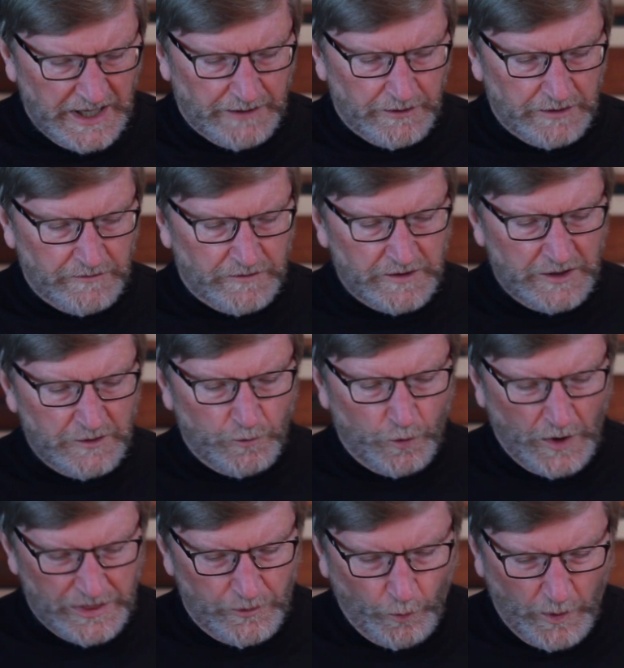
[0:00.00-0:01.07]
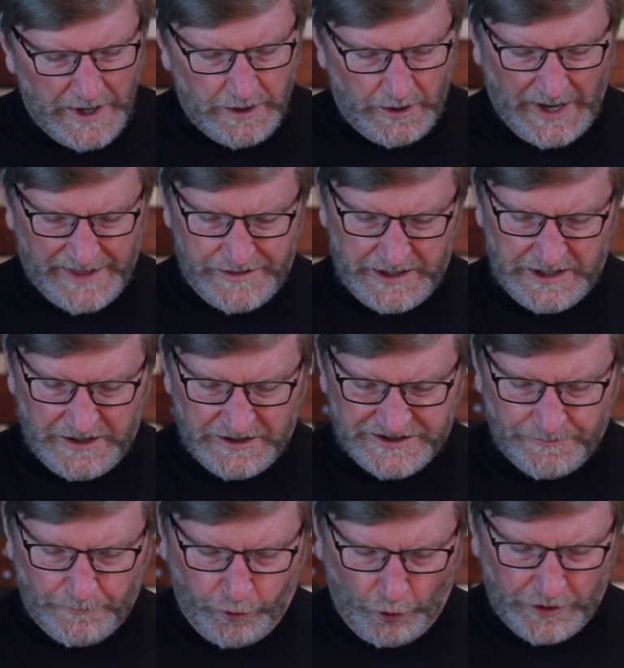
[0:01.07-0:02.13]
and the way I think
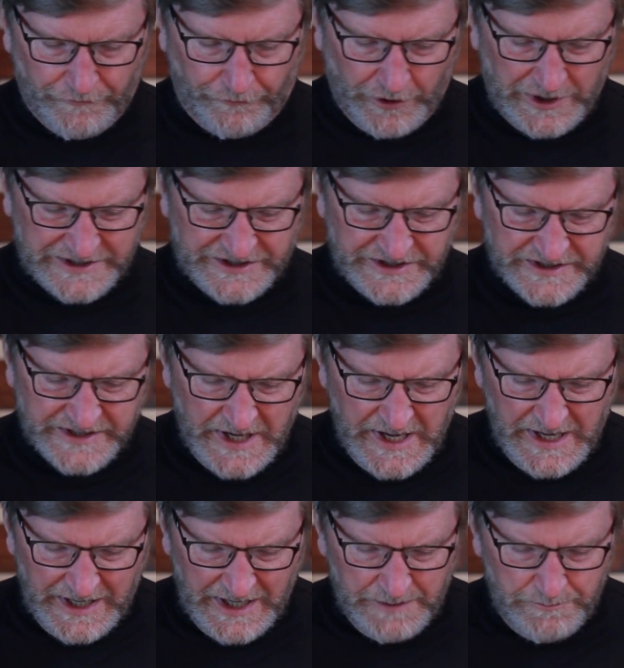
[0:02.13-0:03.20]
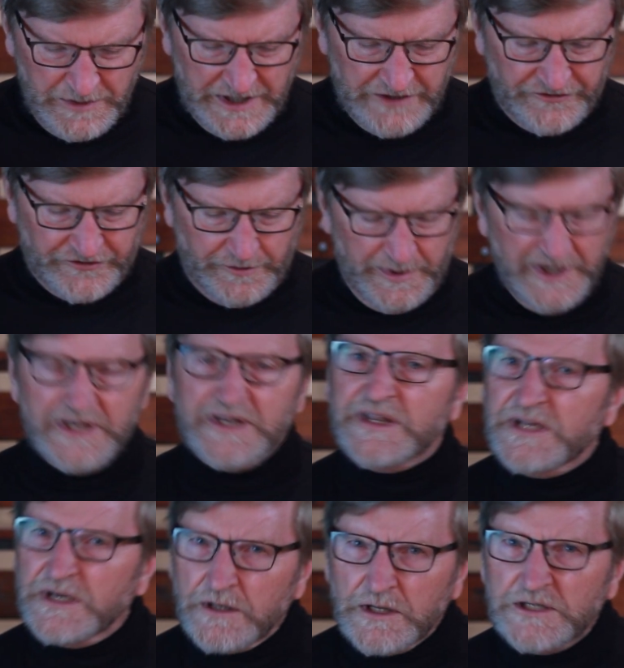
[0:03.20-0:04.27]
it's important for us, is it means to be
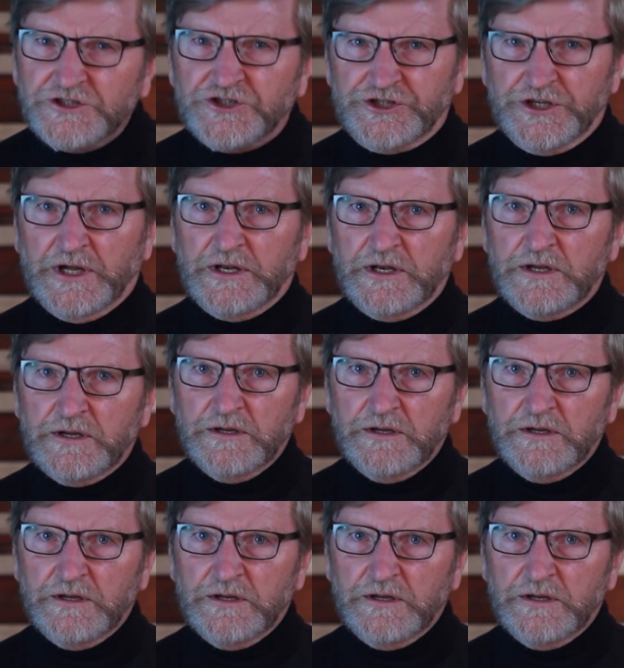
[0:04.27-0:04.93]
diligent.